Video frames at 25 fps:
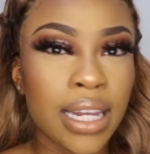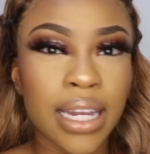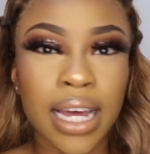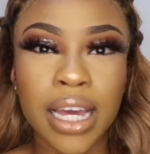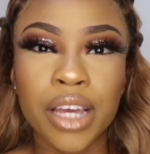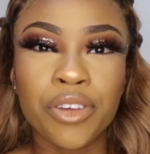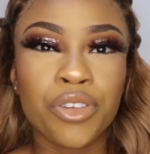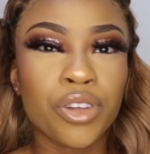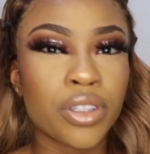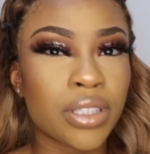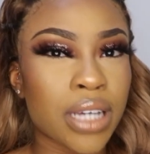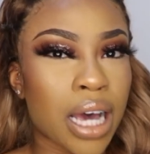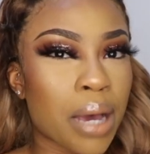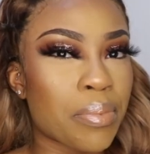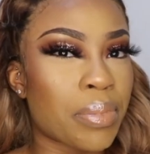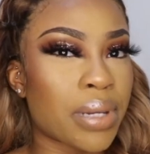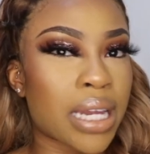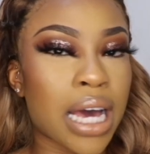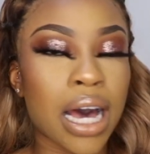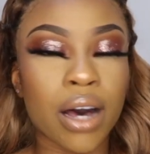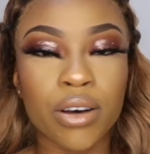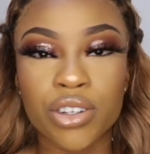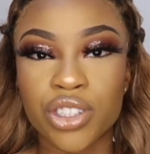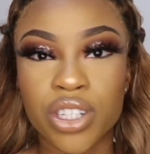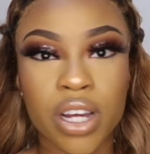Like if you type in
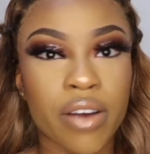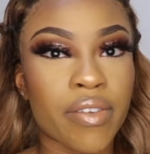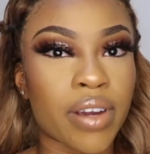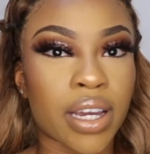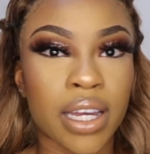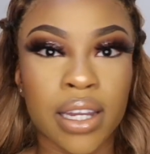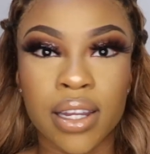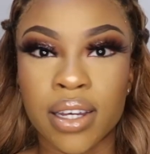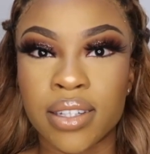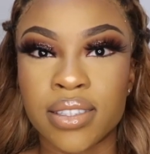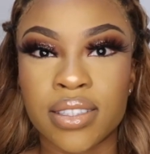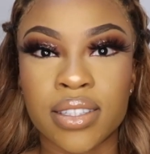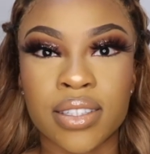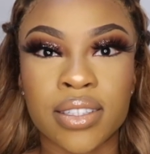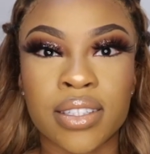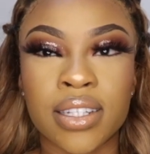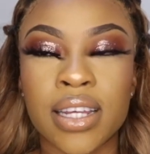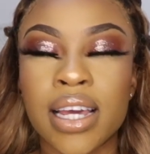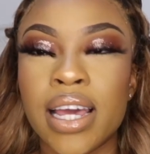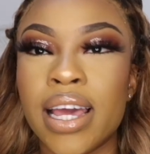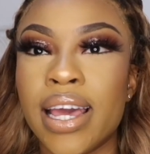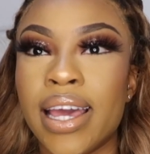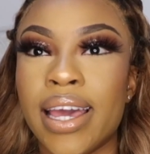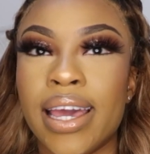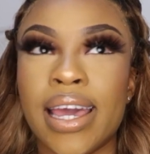house sharing in London,
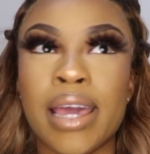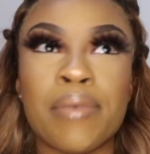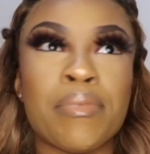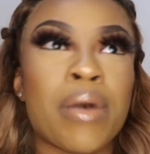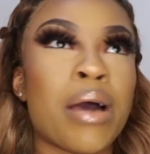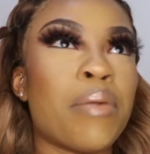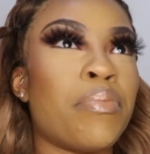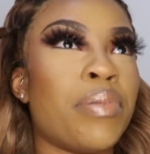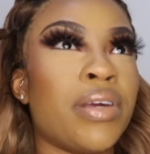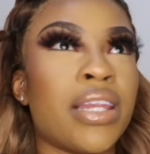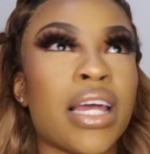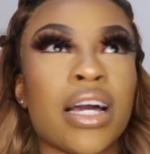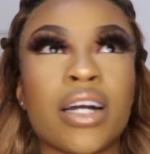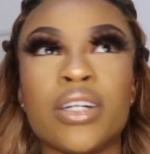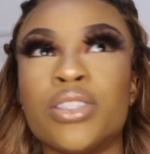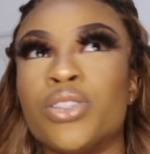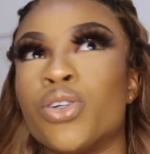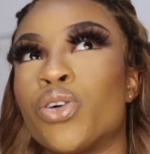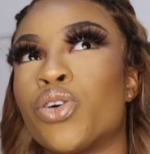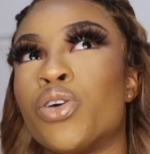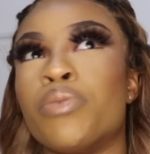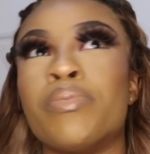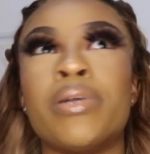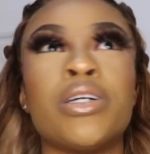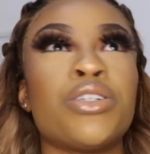it might be like a
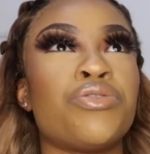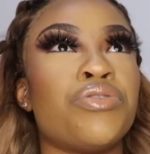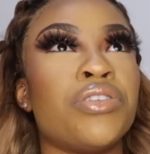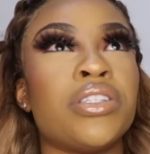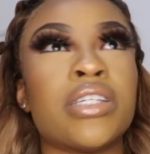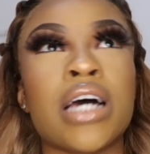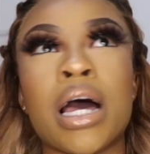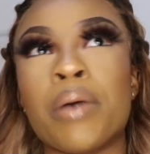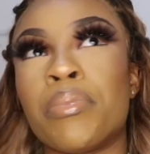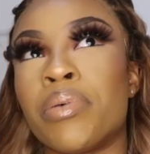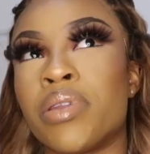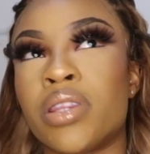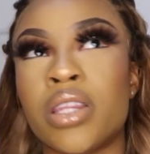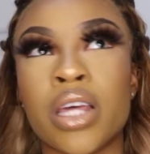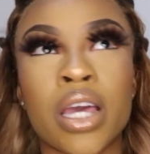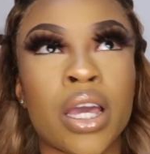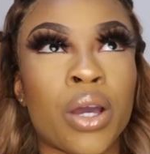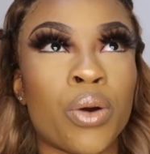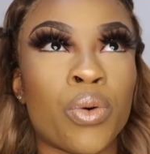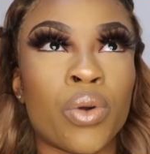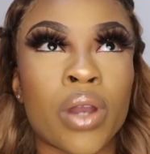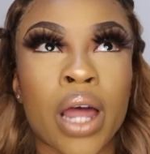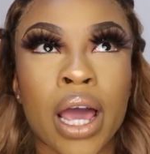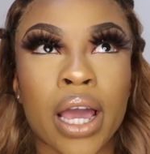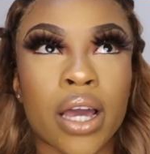documentary type of
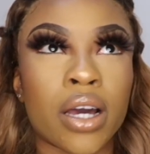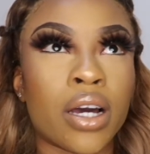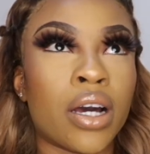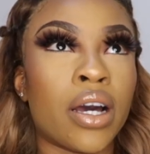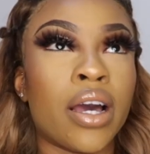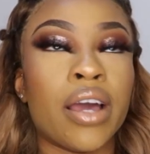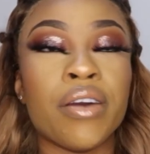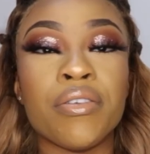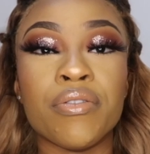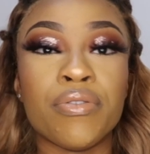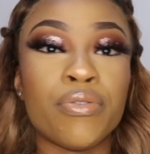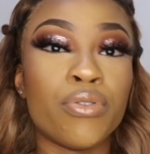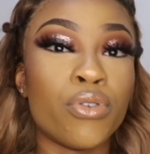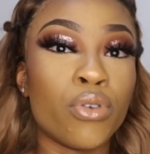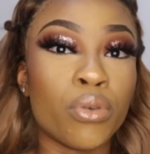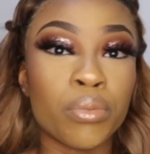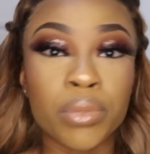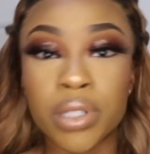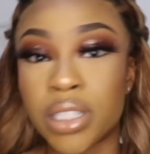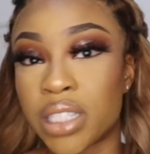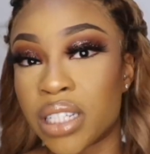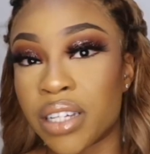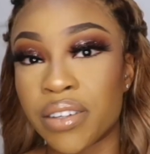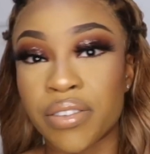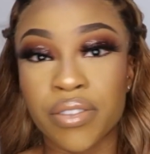thing or like a
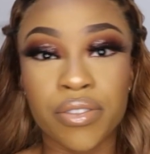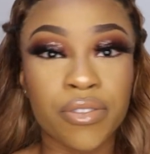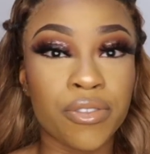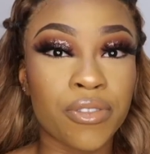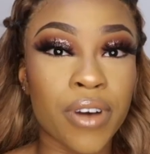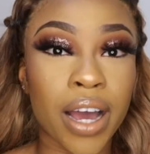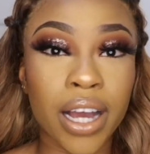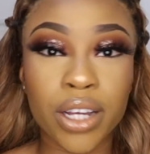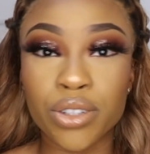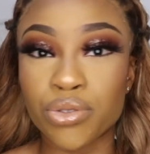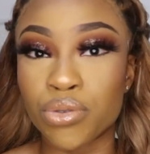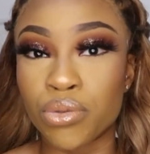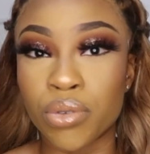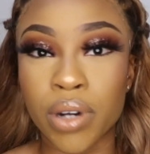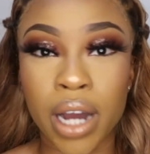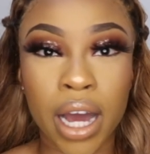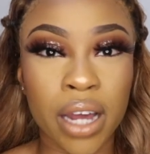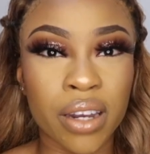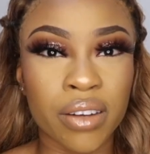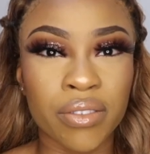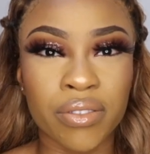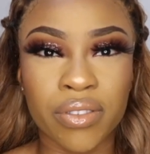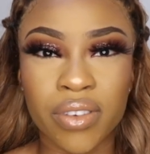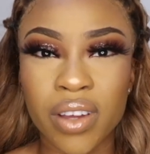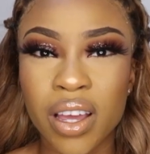informative, factual
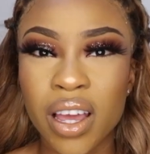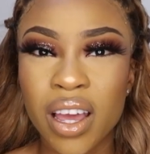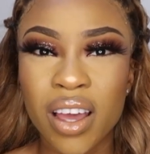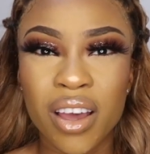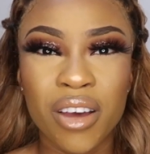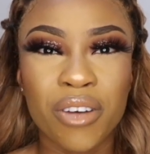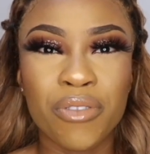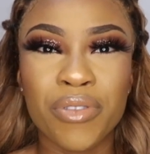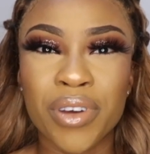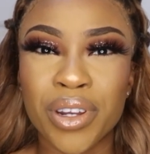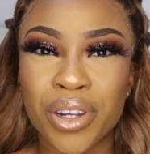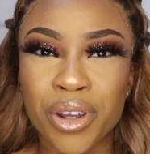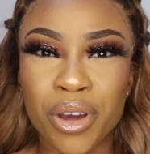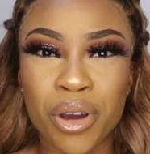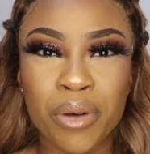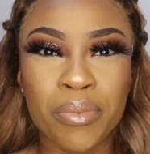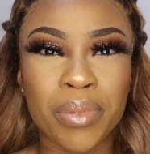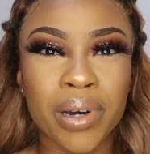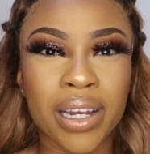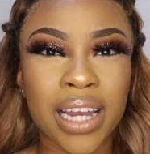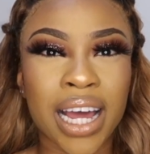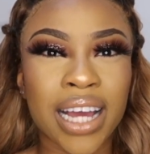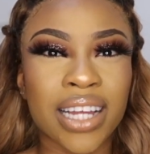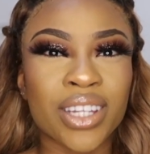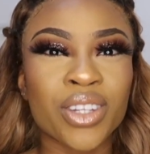kind of video,
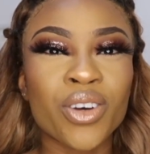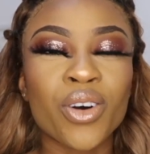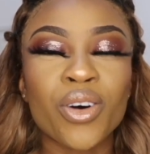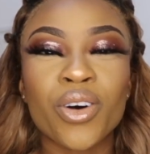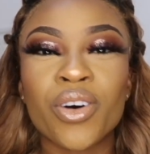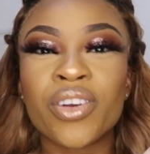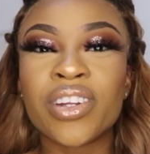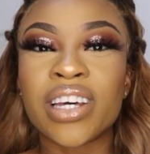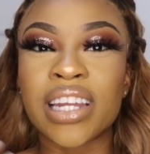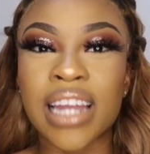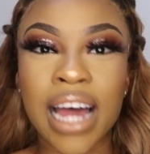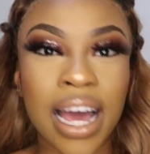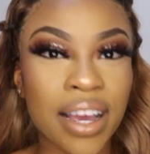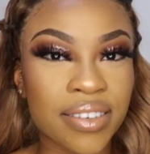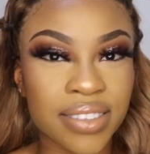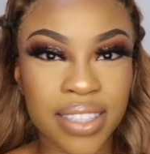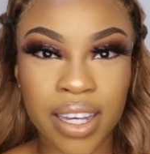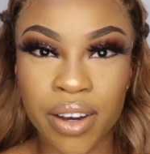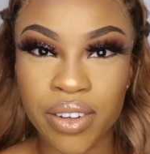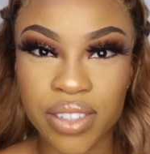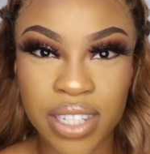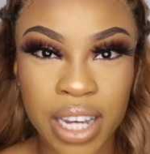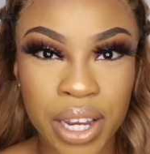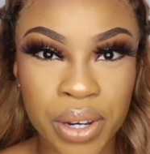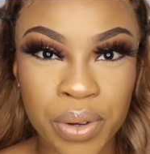but like not on a
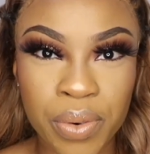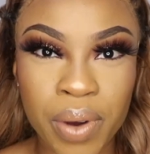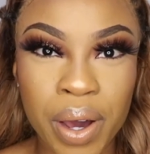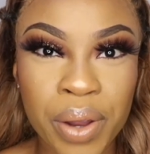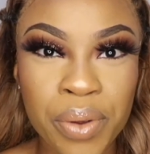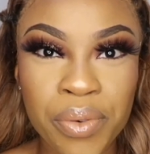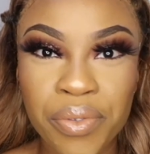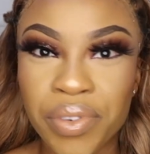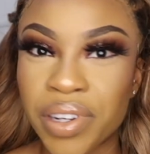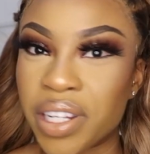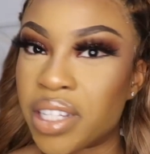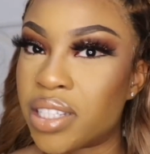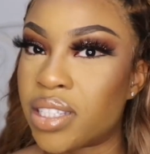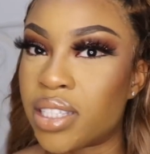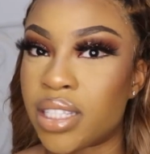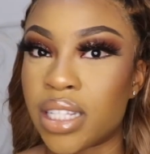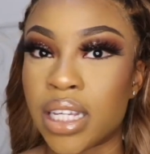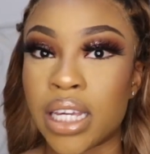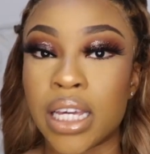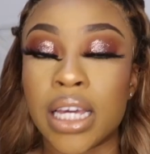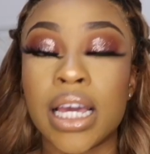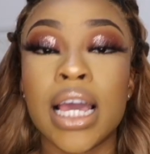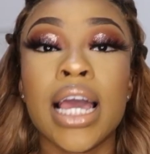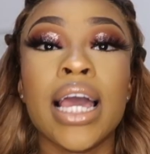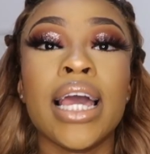lifestyle channel. I don't really
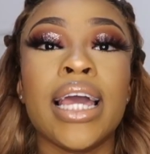see,